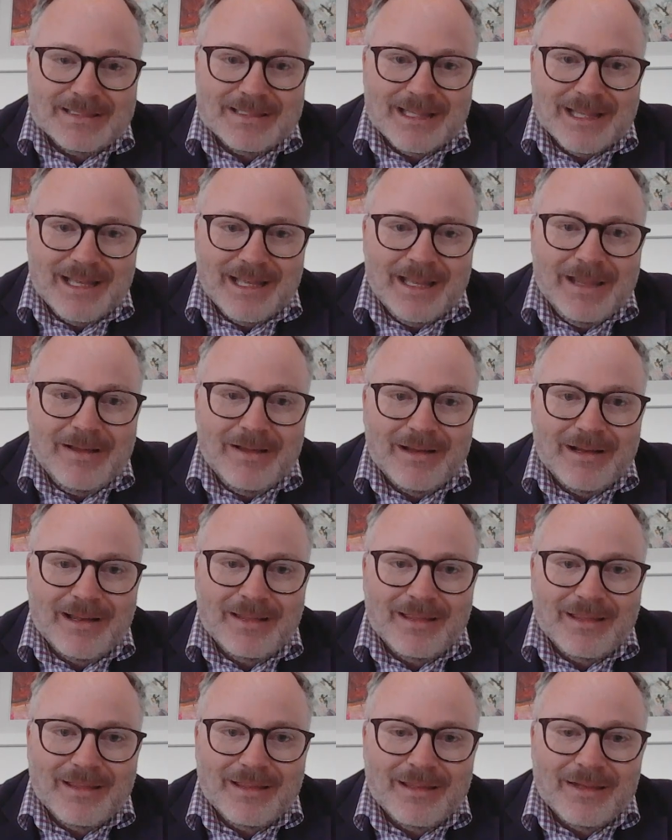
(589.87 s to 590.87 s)
there, and I
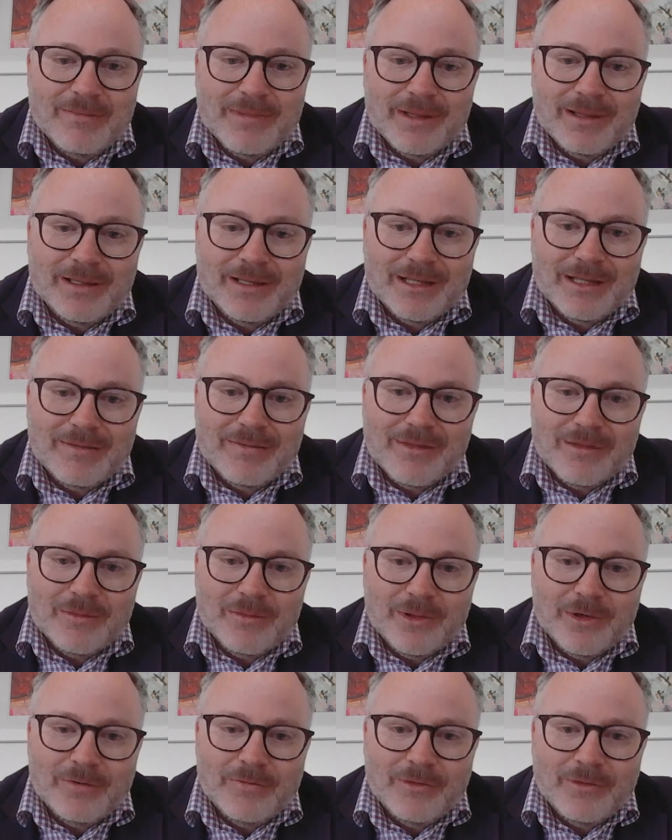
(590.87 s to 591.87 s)
think the ability of the
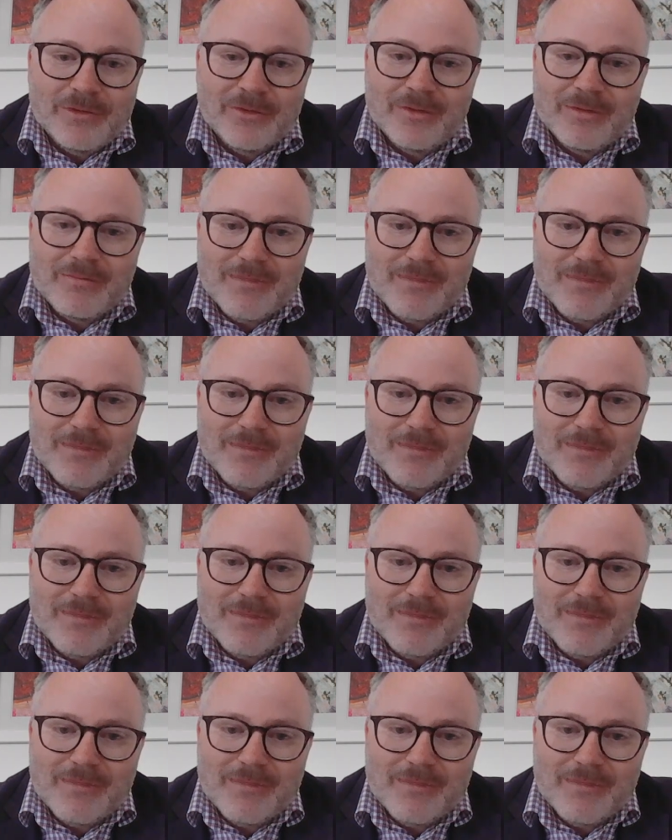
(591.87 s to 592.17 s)
workforce to